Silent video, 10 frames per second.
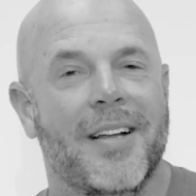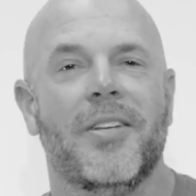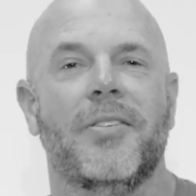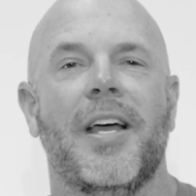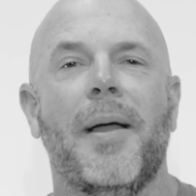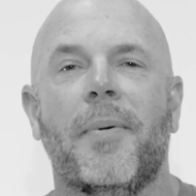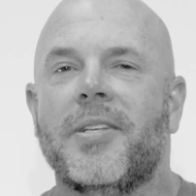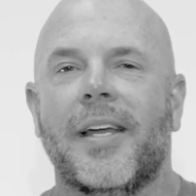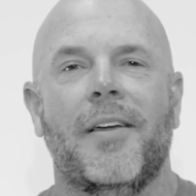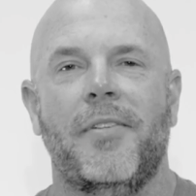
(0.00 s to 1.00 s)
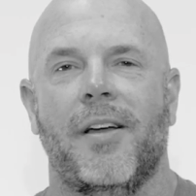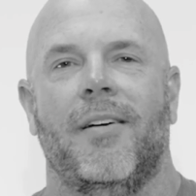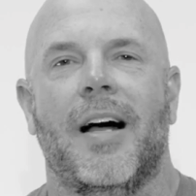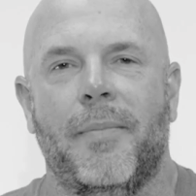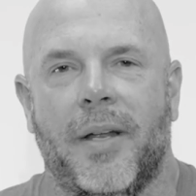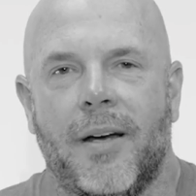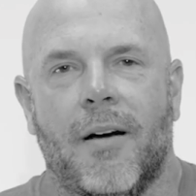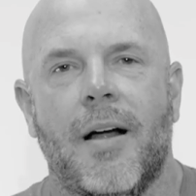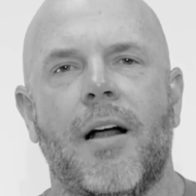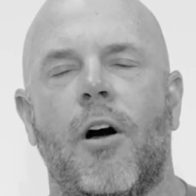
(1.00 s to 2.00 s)
So tapers, they give you alignment,
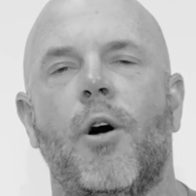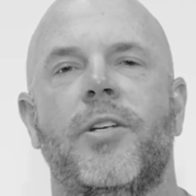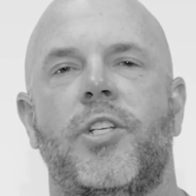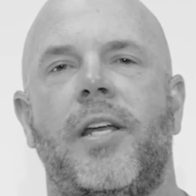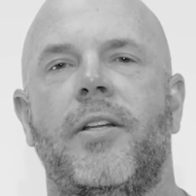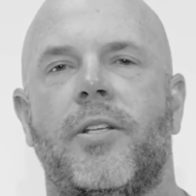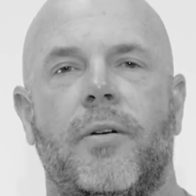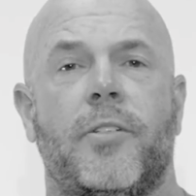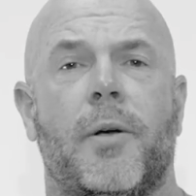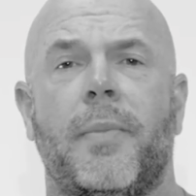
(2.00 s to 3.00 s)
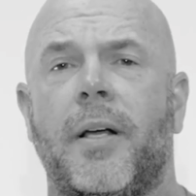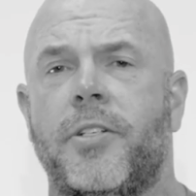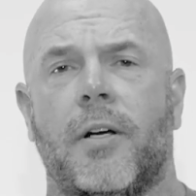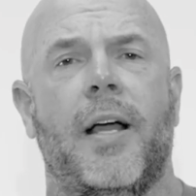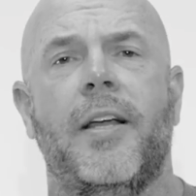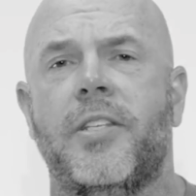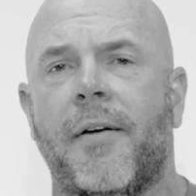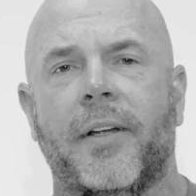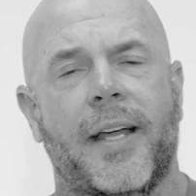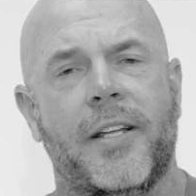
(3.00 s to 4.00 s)
all right? All machine tools, your mills, your lathes,
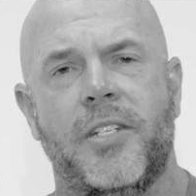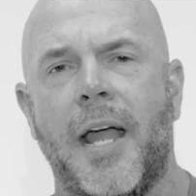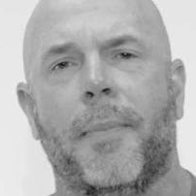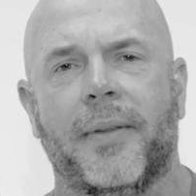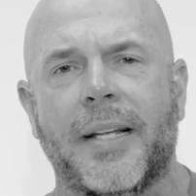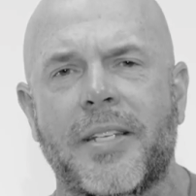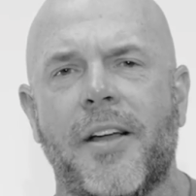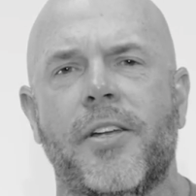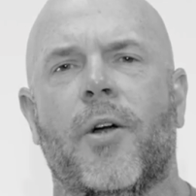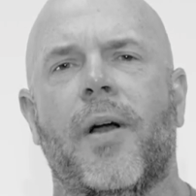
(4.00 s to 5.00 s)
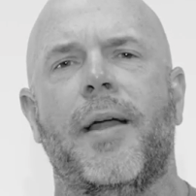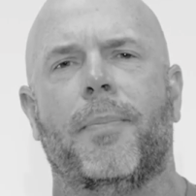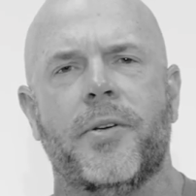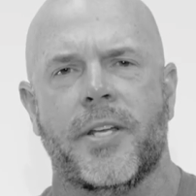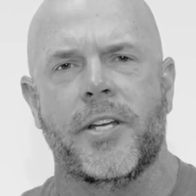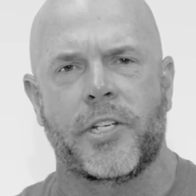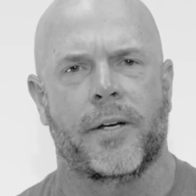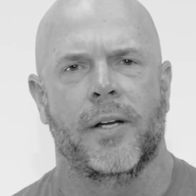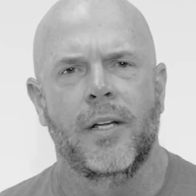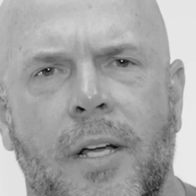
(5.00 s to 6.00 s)
everything's tapered. That's how you create precision.